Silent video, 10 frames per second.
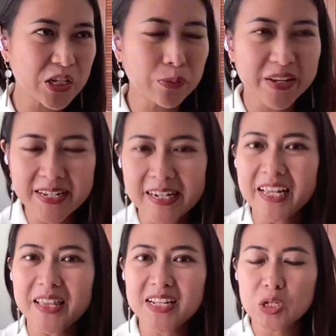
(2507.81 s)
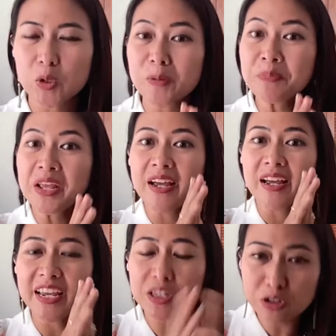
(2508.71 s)
so basically this whole
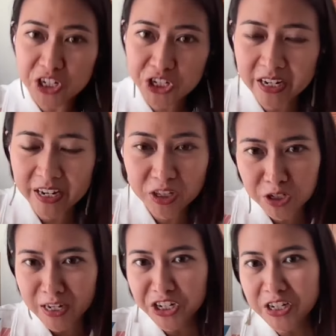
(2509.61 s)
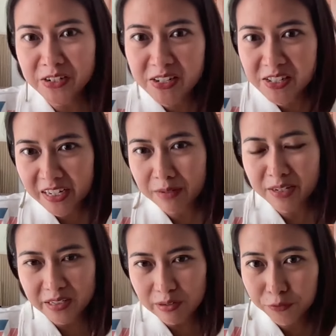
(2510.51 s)
Indonesia International
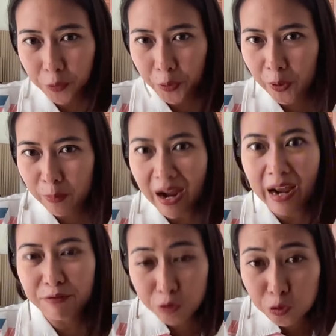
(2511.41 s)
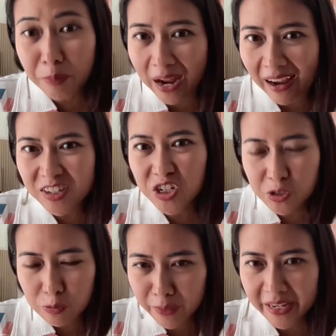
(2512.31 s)
Sustainability Forum, I flew back
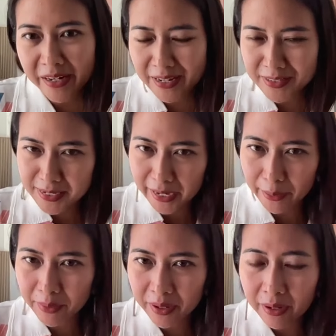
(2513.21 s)
just to make it in time.